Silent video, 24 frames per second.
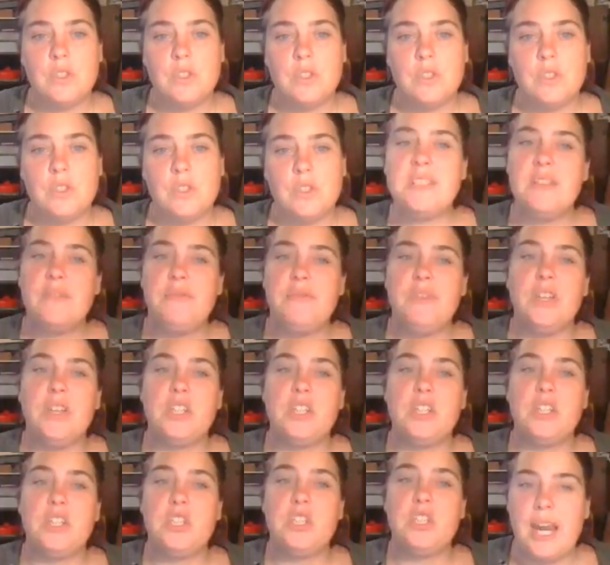So it's a
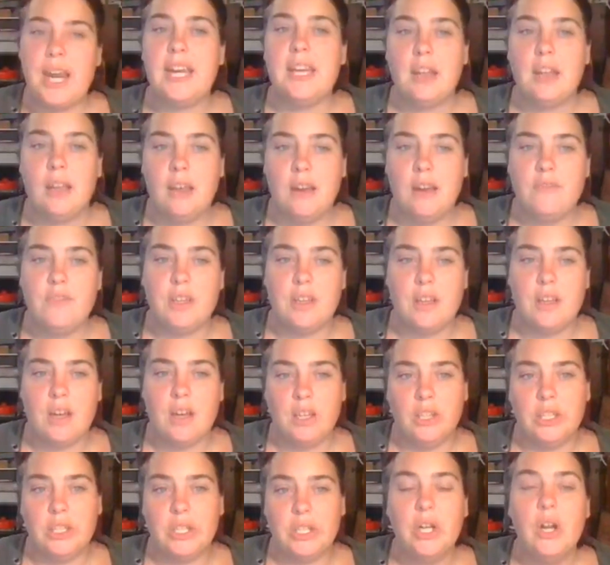specific shade of the
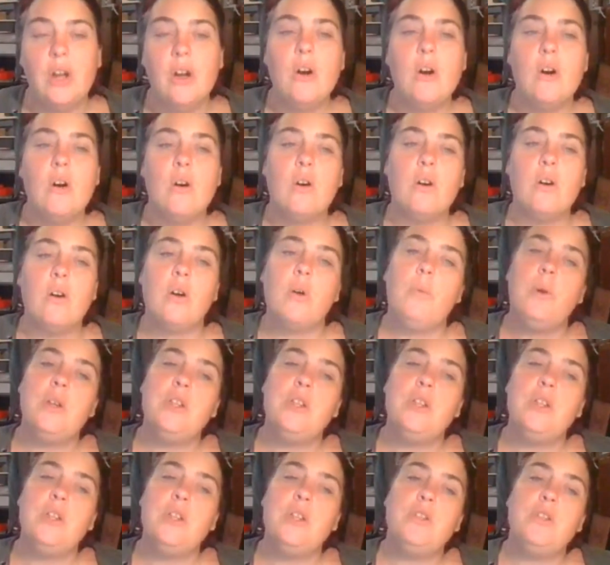color, or
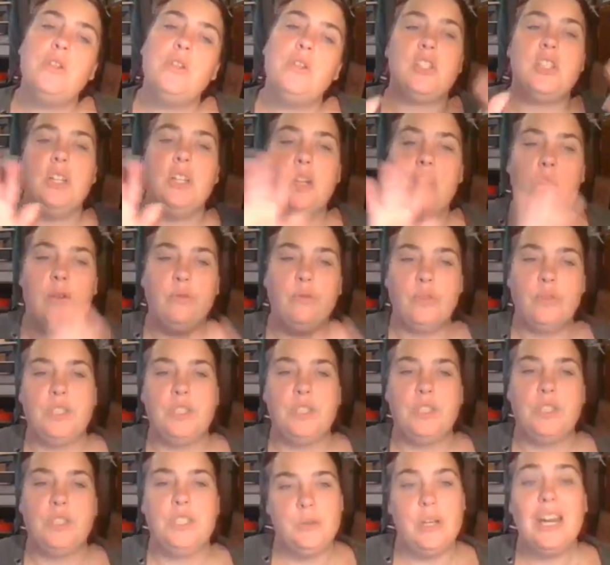when you transition it
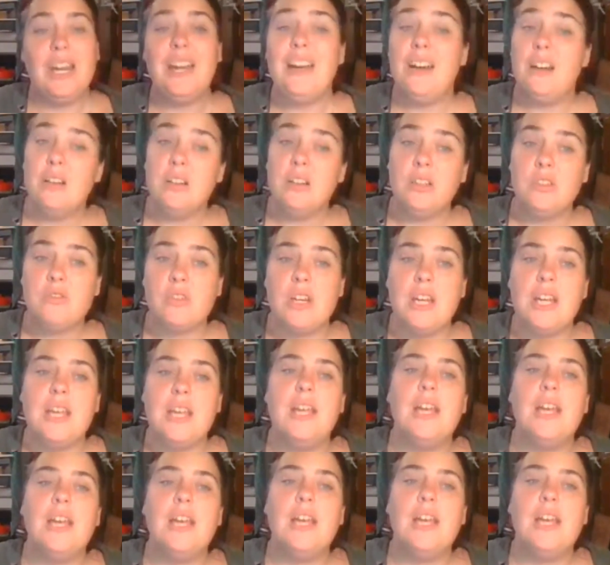over to
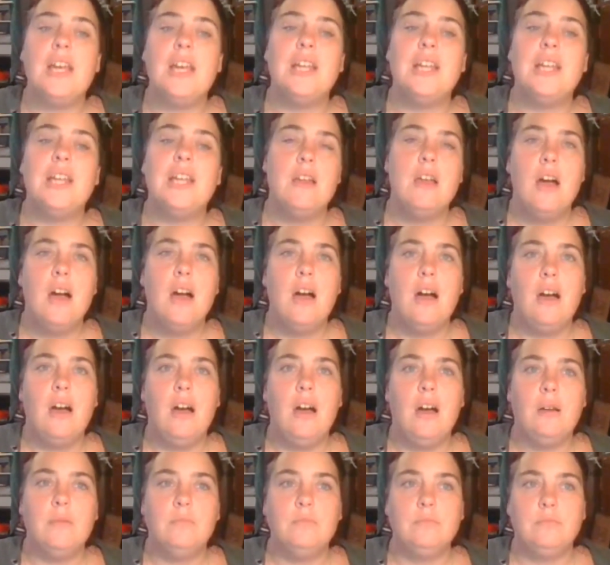heraldry,
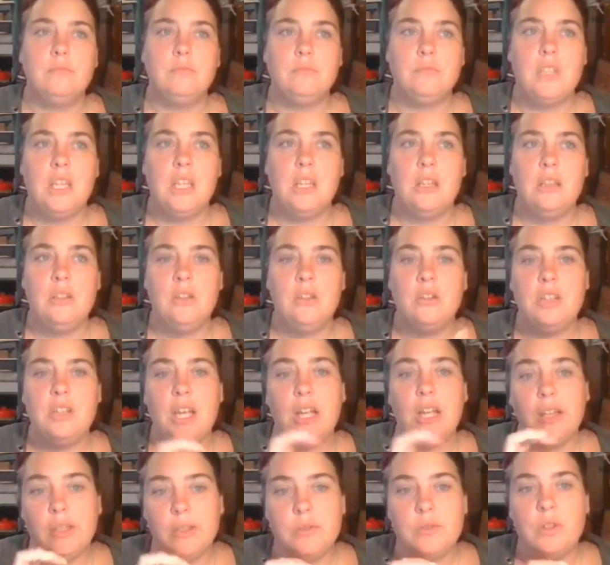
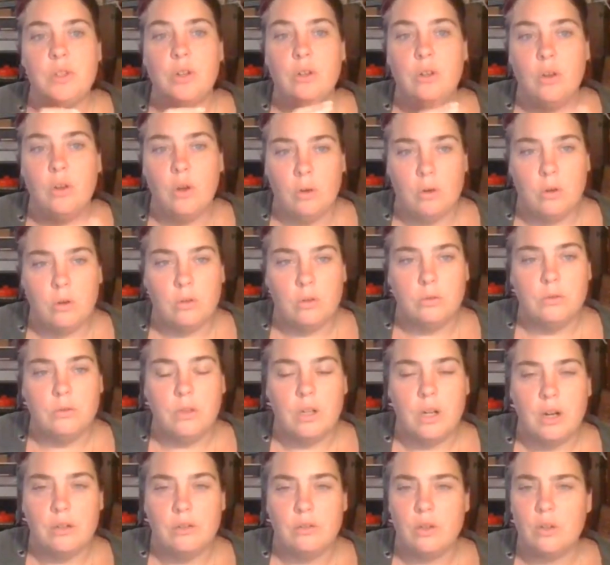your yellows are
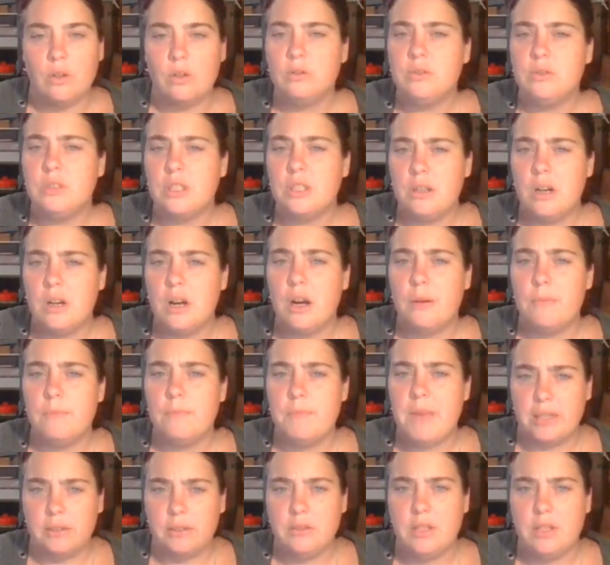gold, are
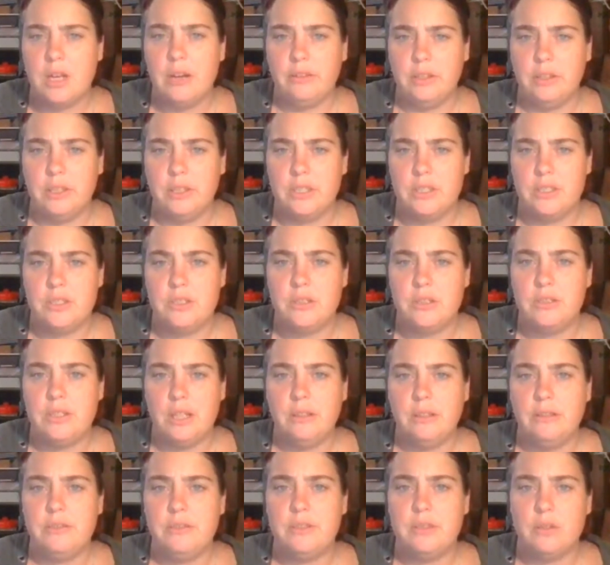metal colors. Your
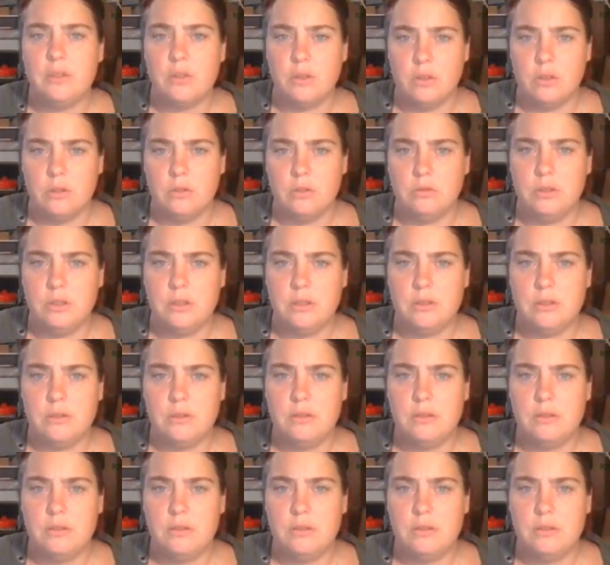yellow is a gold.